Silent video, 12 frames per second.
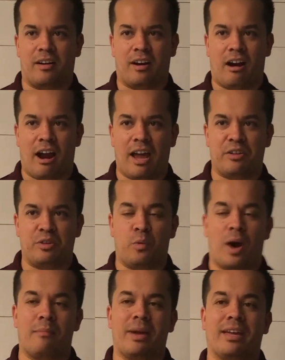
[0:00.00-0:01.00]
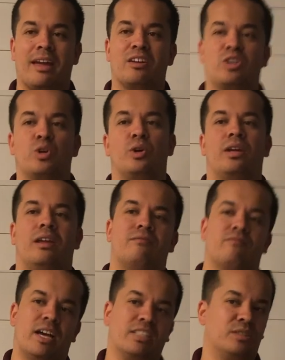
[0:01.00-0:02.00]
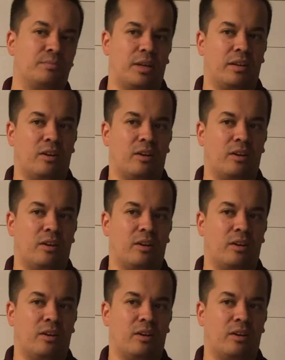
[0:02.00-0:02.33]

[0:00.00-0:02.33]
All right, you want to make a good investment.